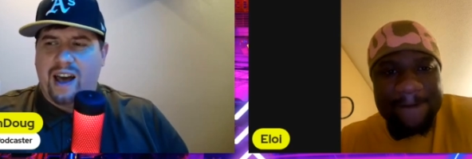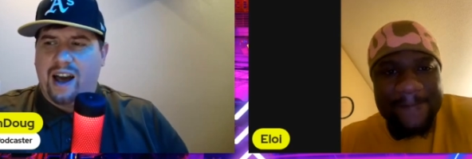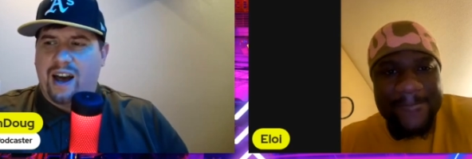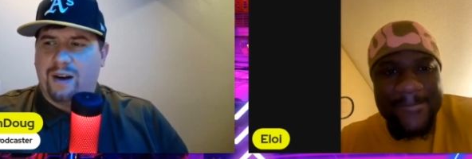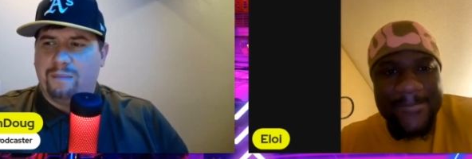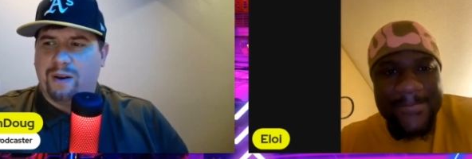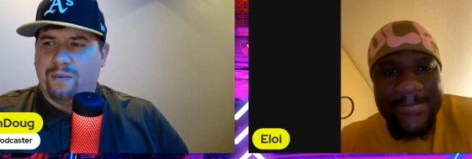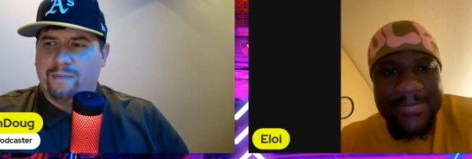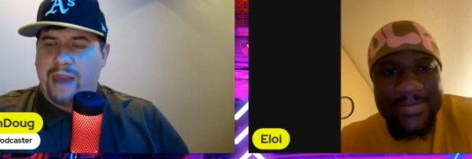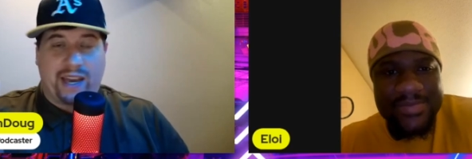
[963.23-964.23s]
Speaker 1: Um,
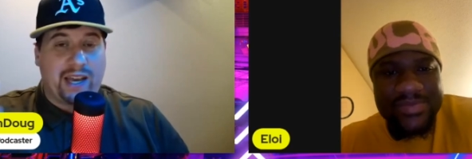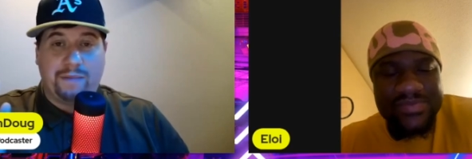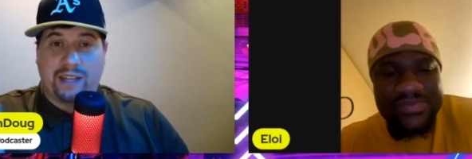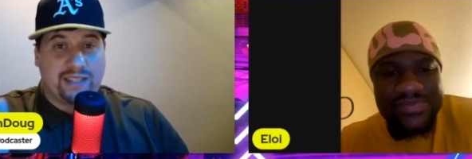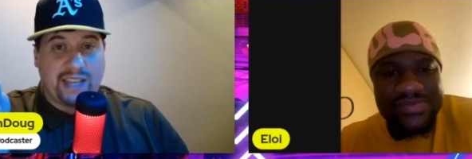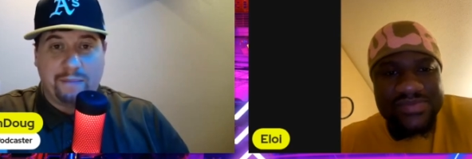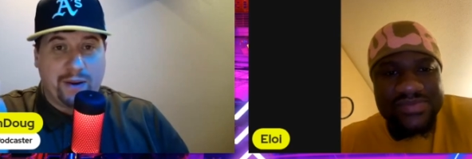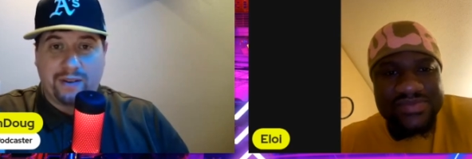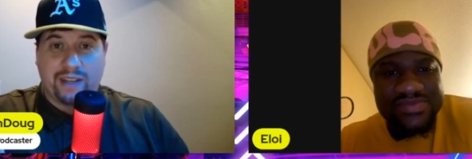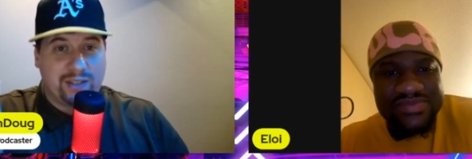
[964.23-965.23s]
but man, come
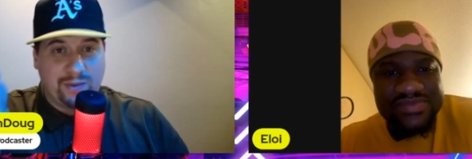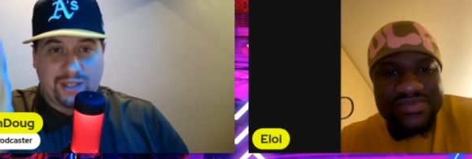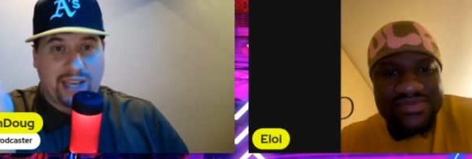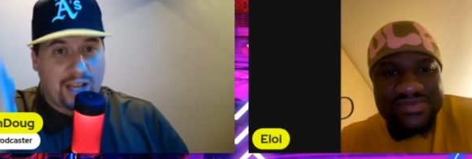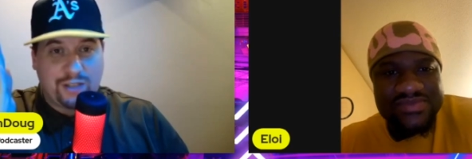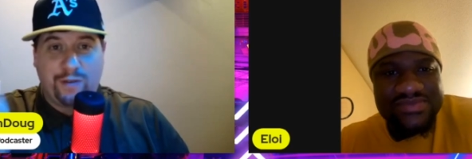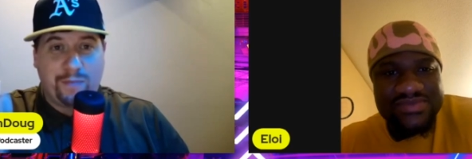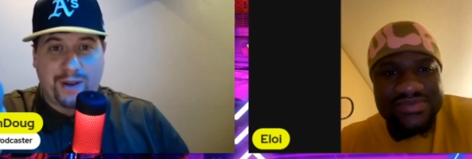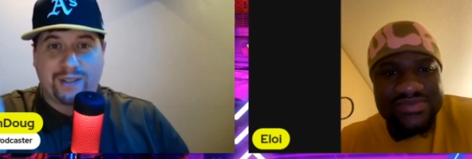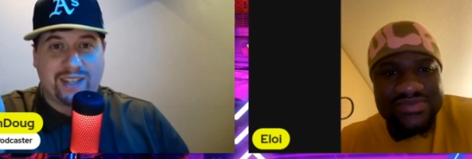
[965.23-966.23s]
December, as soon as college
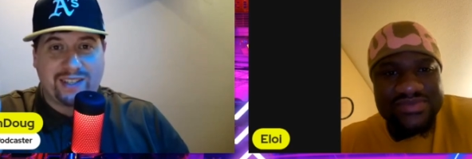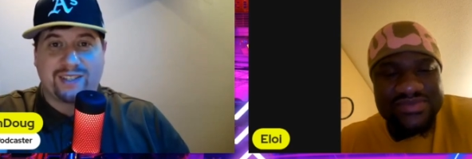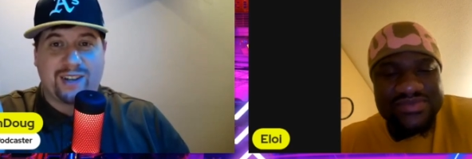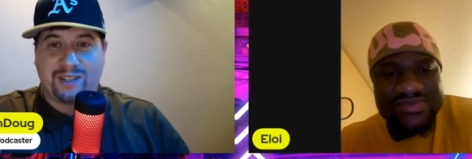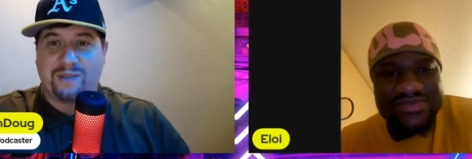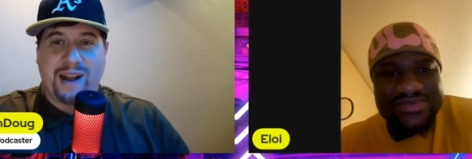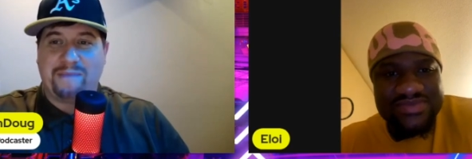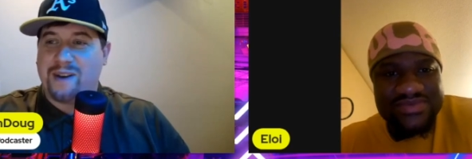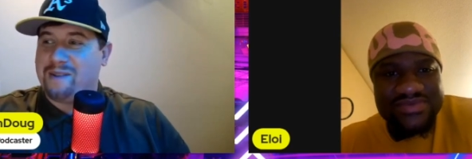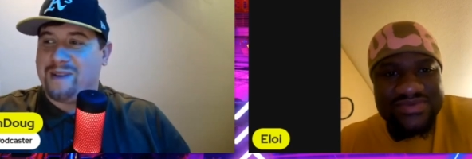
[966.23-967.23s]
football season starts to
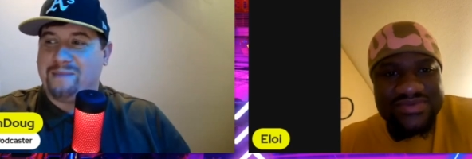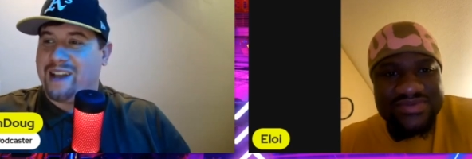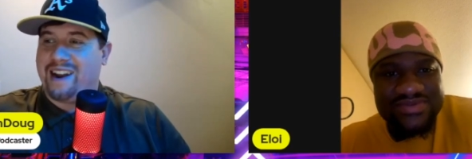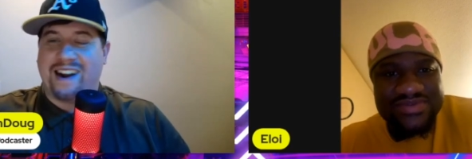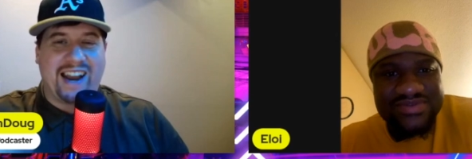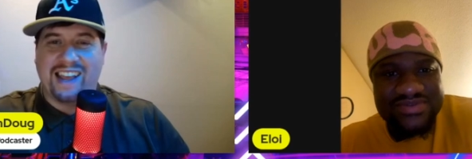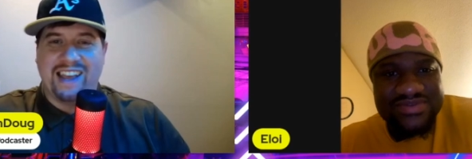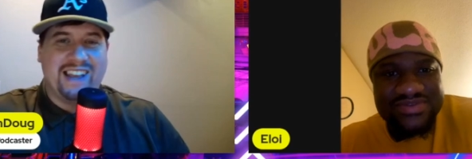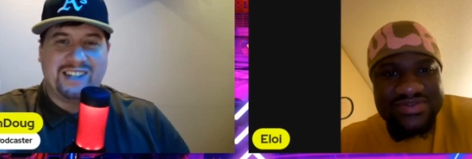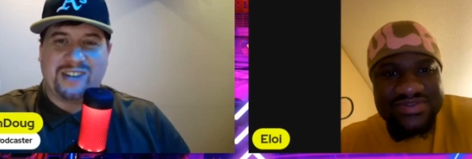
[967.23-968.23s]
wrap up, I'm like, all right,
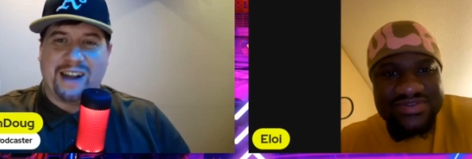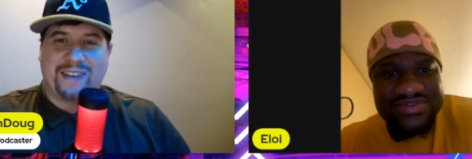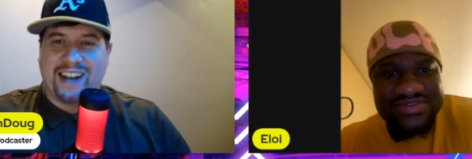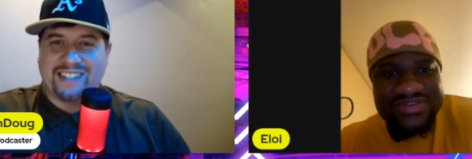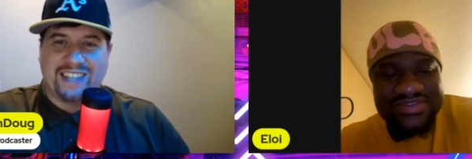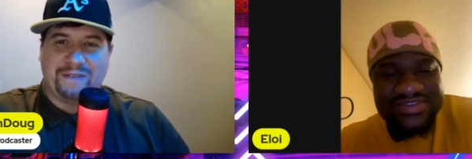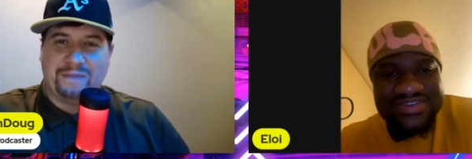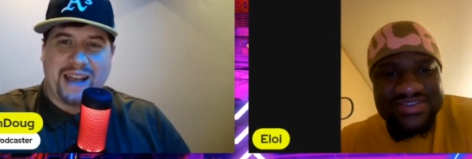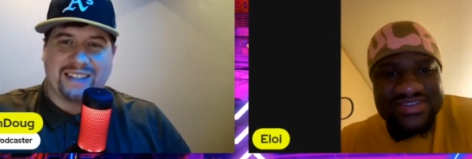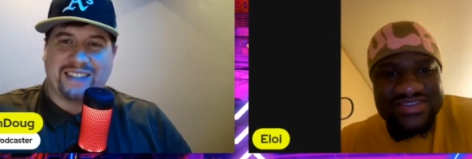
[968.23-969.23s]
draft content
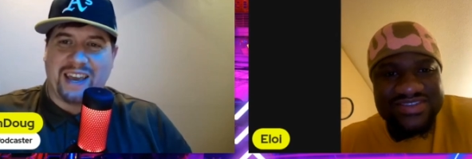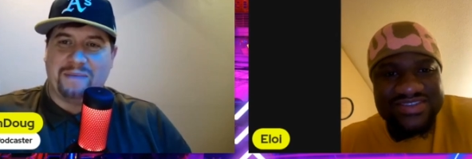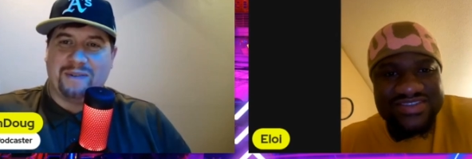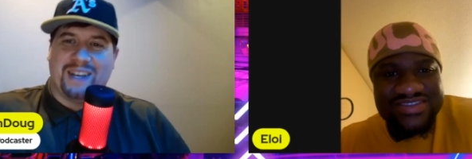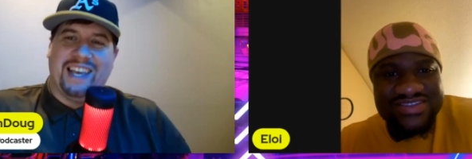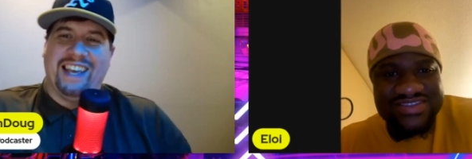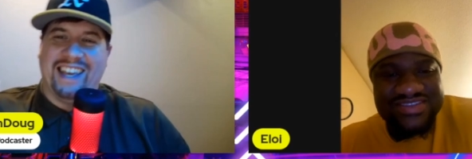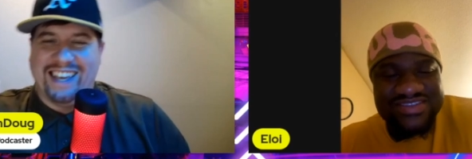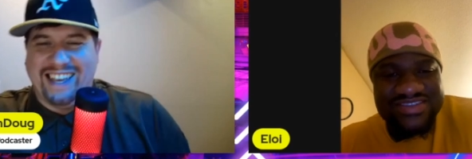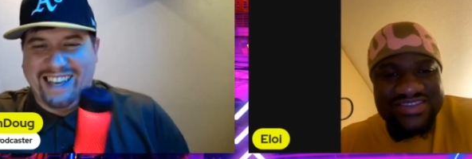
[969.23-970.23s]
from now till April.
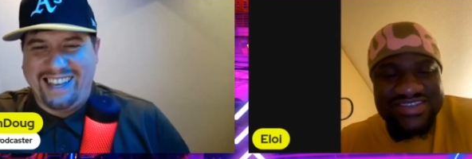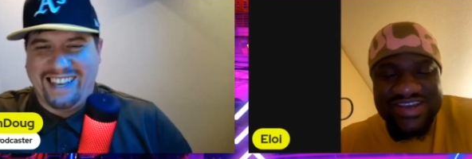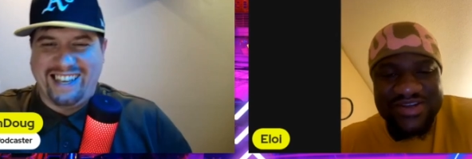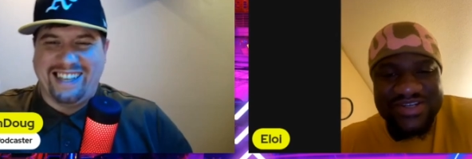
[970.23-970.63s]
no,